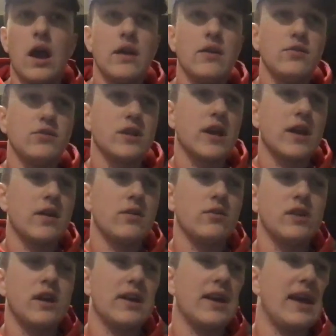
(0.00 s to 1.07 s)
used to kind of do a
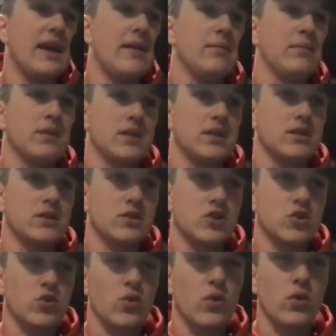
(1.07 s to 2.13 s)
lot of
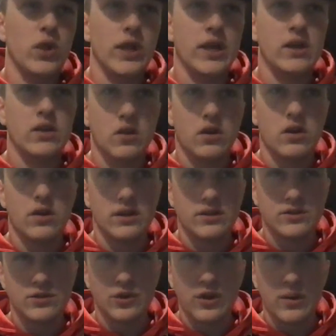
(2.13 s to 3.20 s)
aimless scrolling on
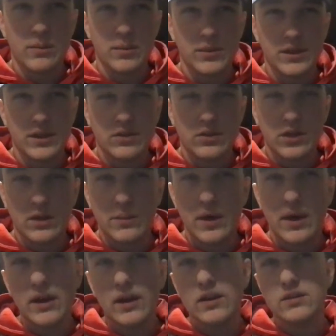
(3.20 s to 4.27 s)
Instagram, but the good thing
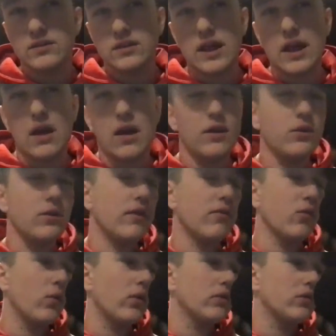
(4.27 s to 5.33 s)
about it is now I do it
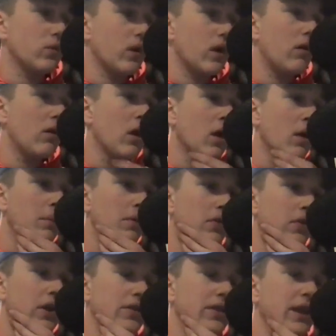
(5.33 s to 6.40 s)
every once in a while. But the
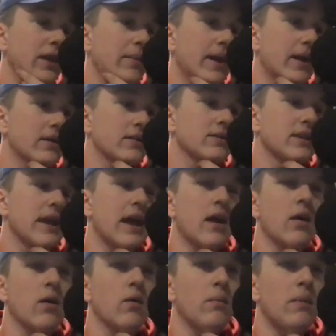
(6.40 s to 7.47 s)
good thing about it is
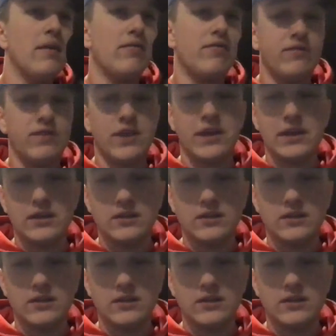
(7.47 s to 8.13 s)
now my feed is